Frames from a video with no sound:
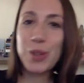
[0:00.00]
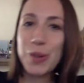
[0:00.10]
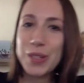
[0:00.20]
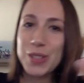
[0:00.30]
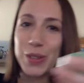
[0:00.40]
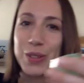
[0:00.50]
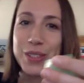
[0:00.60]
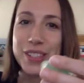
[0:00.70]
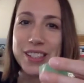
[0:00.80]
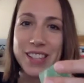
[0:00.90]

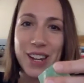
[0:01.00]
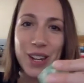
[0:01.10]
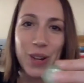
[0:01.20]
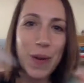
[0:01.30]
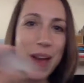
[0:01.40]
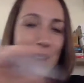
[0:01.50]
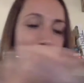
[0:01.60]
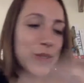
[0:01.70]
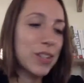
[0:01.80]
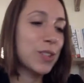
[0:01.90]
crystals sitting
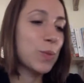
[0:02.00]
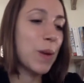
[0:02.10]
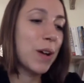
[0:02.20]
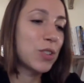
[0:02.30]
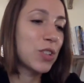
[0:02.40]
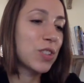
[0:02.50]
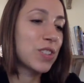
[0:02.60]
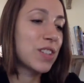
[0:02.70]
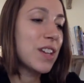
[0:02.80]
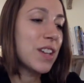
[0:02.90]
around as well.
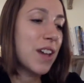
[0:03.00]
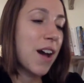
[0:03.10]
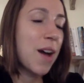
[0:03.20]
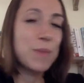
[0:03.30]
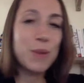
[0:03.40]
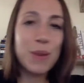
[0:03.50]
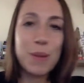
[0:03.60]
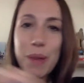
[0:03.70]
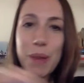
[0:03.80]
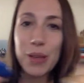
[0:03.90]
Just you can
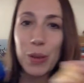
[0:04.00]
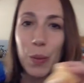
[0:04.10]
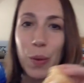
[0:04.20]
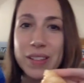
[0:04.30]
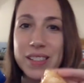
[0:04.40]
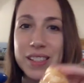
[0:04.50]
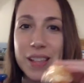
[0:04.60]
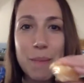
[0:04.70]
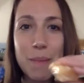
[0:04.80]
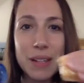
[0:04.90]
pick the ones
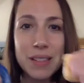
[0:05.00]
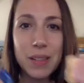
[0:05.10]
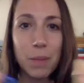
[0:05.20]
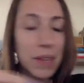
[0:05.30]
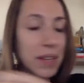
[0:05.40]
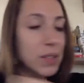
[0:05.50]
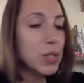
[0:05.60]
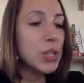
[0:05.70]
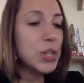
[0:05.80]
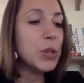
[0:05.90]
that mean something to
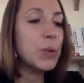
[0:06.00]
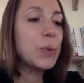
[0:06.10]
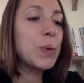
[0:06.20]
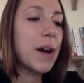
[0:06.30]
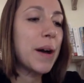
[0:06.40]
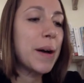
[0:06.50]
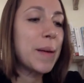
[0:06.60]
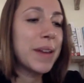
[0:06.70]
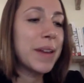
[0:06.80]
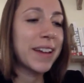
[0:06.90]
you,
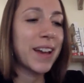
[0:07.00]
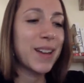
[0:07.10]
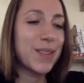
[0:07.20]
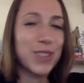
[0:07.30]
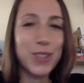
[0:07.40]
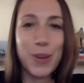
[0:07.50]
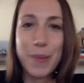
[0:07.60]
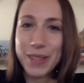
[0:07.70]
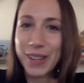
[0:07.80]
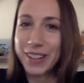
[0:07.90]
and I kind of just go
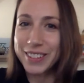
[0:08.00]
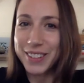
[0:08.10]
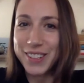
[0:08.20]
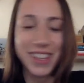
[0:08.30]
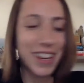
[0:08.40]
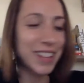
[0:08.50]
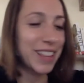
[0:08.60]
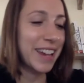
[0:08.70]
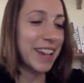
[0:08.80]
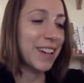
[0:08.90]
by the colors that I
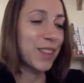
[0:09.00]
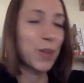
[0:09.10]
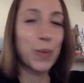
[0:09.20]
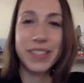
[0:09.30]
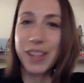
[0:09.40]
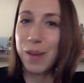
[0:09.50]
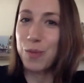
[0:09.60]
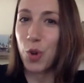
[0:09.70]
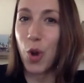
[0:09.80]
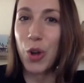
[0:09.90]
like, the ones that I'm
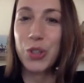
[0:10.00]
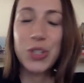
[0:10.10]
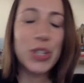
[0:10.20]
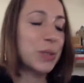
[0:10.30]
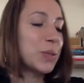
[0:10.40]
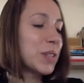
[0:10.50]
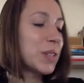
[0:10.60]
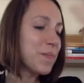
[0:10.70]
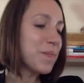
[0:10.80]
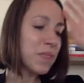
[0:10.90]
drawn to.
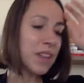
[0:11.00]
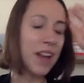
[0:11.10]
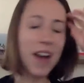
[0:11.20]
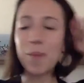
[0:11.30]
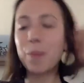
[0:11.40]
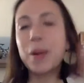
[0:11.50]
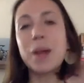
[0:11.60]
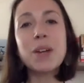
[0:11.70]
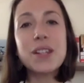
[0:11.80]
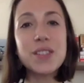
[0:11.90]
But
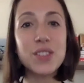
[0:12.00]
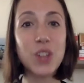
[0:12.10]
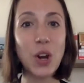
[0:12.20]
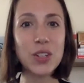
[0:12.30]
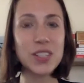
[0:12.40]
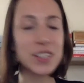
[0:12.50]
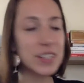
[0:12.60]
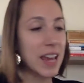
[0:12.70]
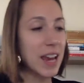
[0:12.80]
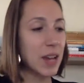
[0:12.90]
I'm going to start
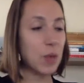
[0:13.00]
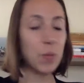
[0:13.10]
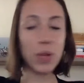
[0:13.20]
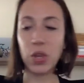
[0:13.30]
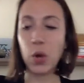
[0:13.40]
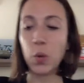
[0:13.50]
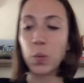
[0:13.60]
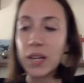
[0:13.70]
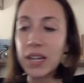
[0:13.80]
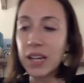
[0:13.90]
today with a
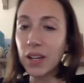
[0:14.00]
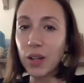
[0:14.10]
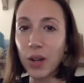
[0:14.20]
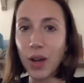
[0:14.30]
reading